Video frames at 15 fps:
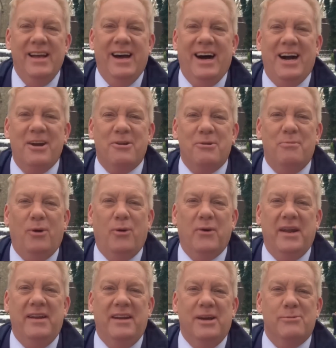Hi, good
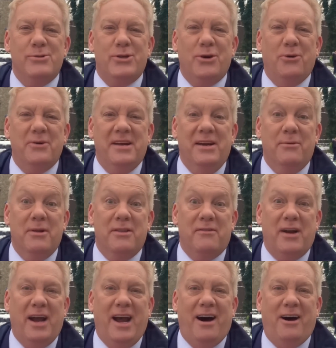morning, Neil Sean here in the
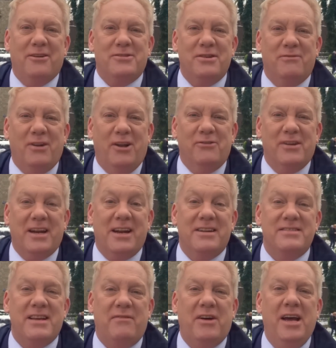very heart of London, and
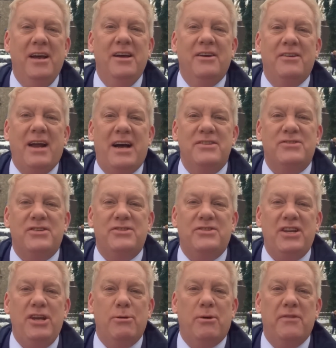as ever, nice to
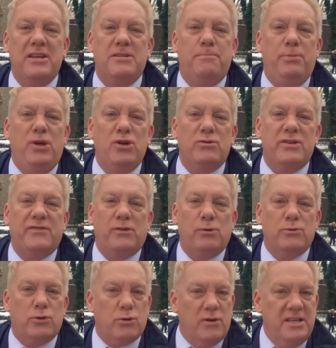see you on this beautiful,
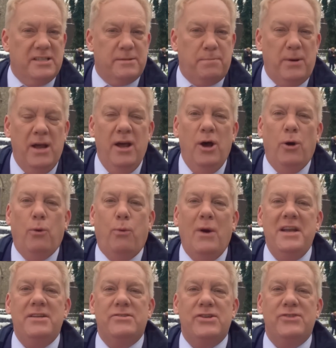crisp
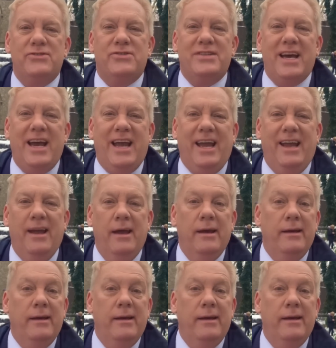winter's day.